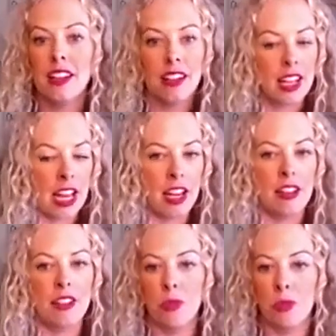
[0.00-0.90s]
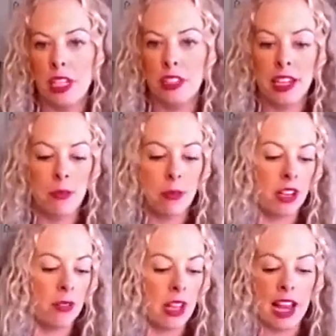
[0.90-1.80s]
and reclaim
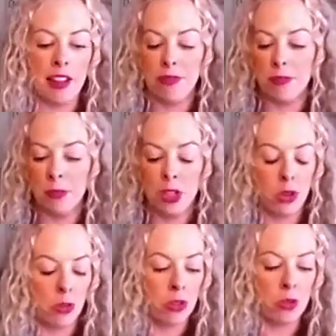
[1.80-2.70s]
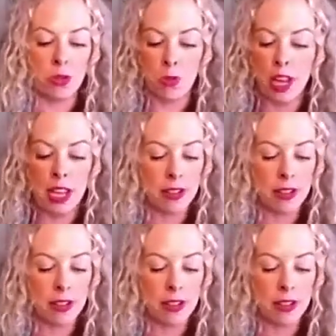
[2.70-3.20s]
their life, lose weight,